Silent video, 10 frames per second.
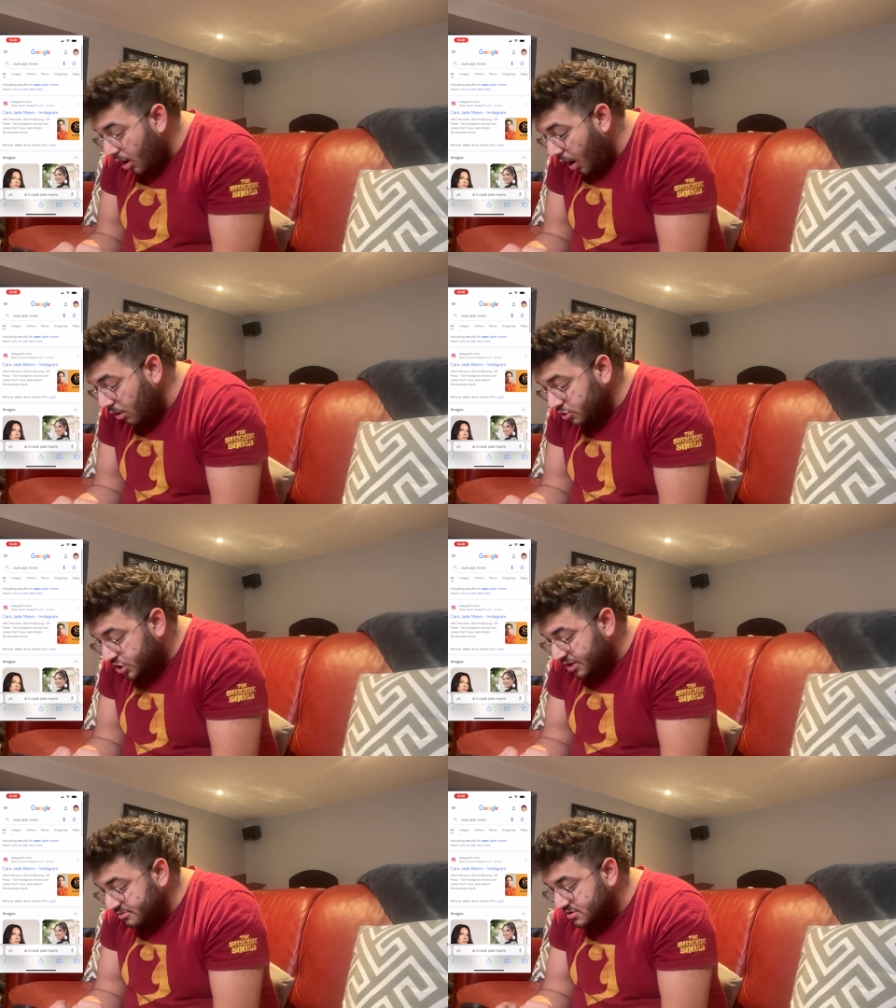Oh,
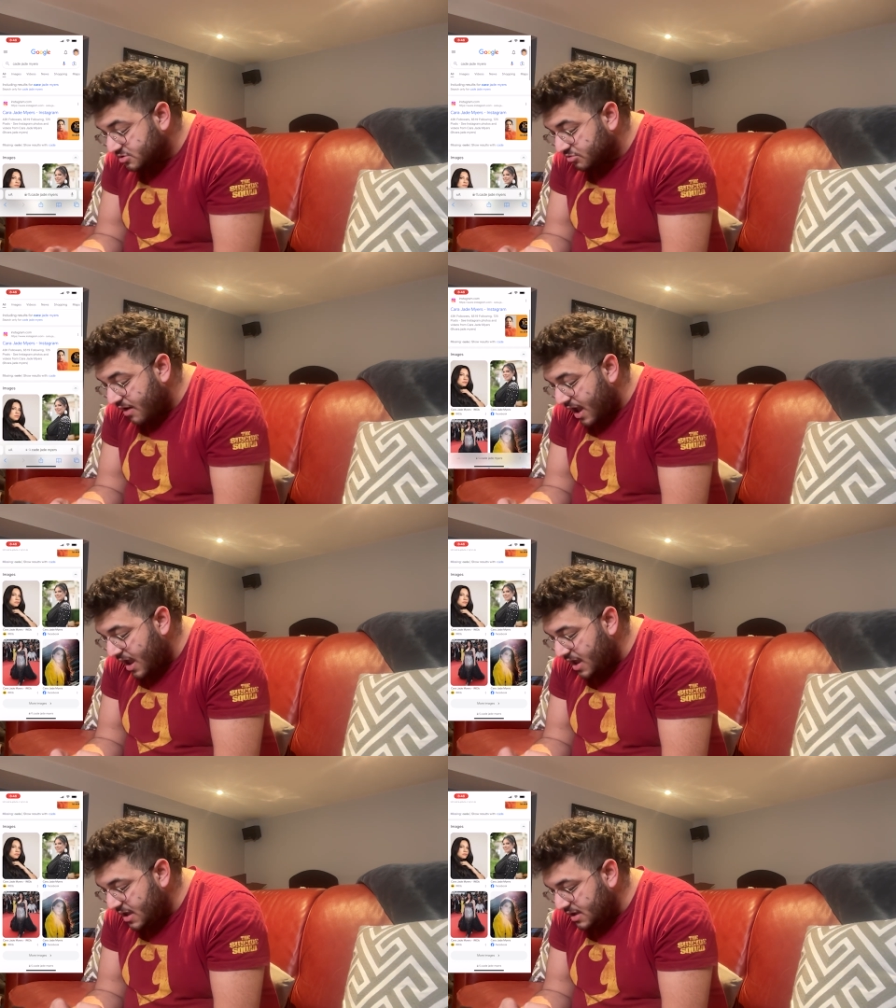she was
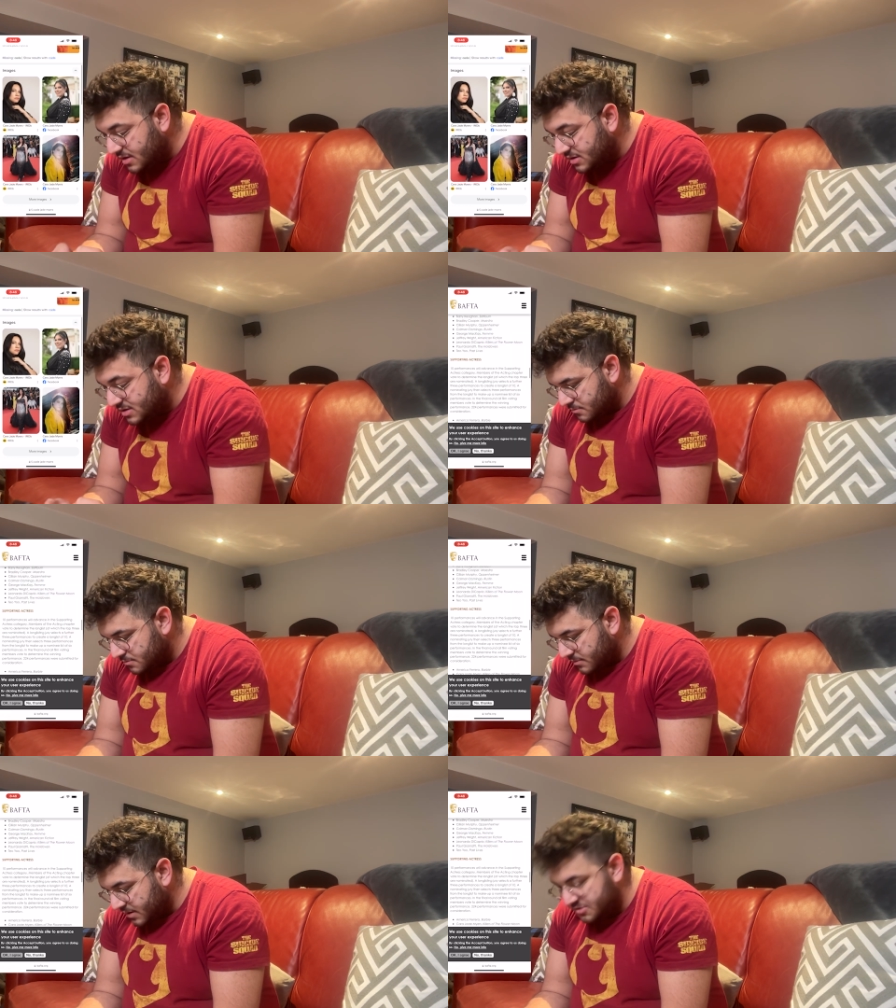great!
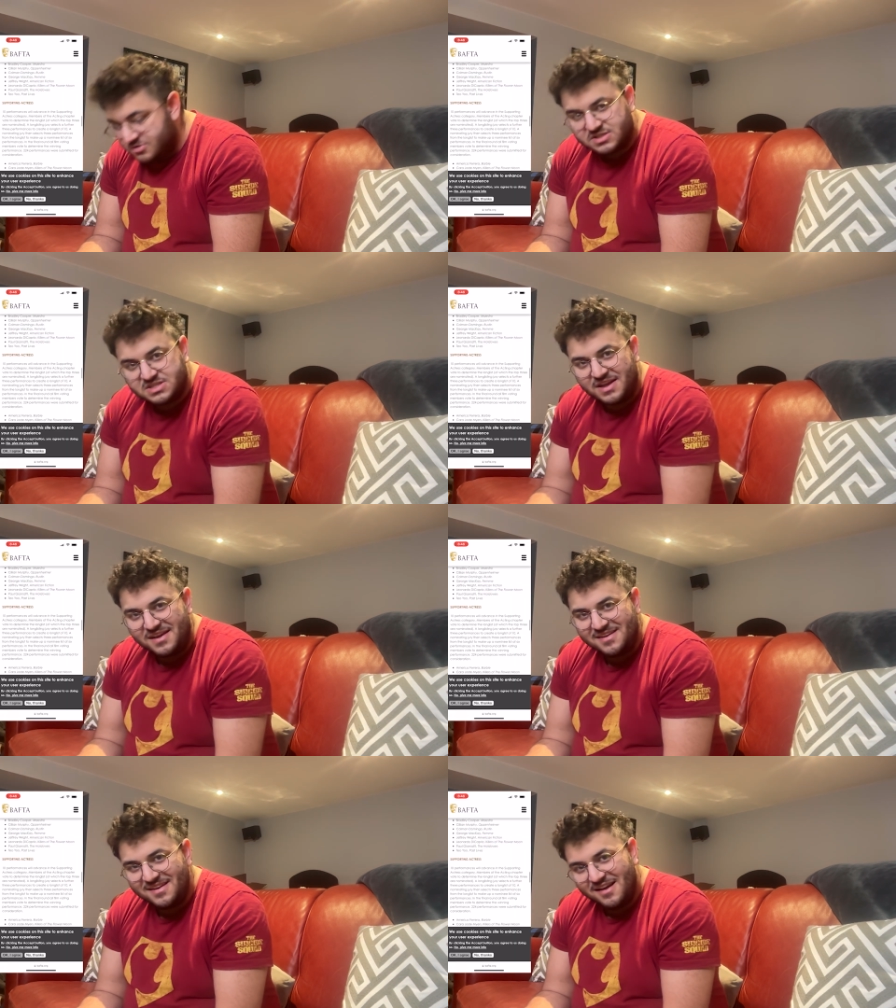
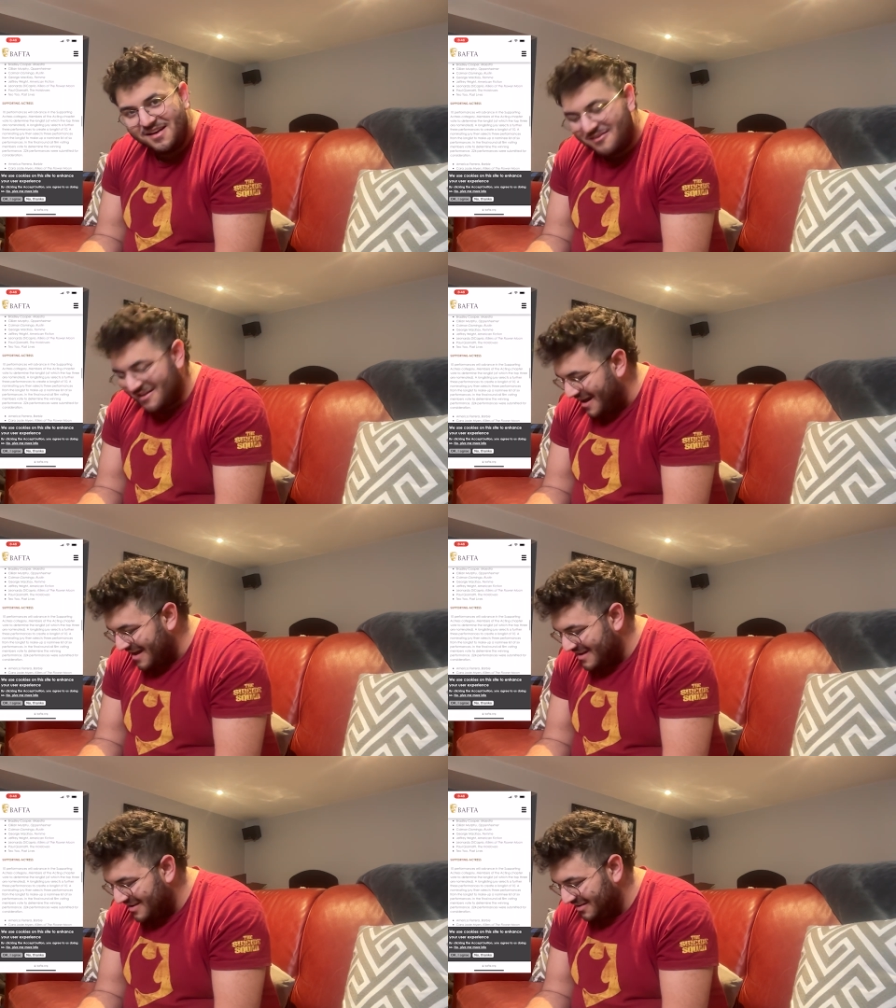Interesting.
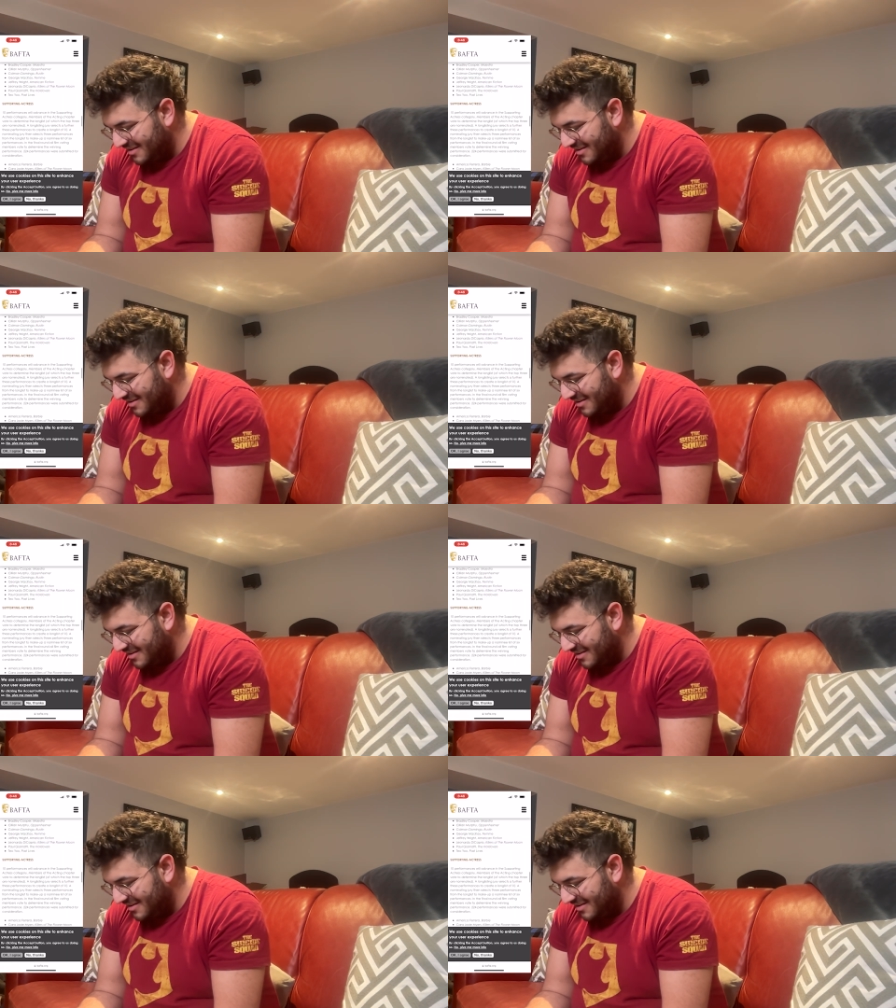Okay.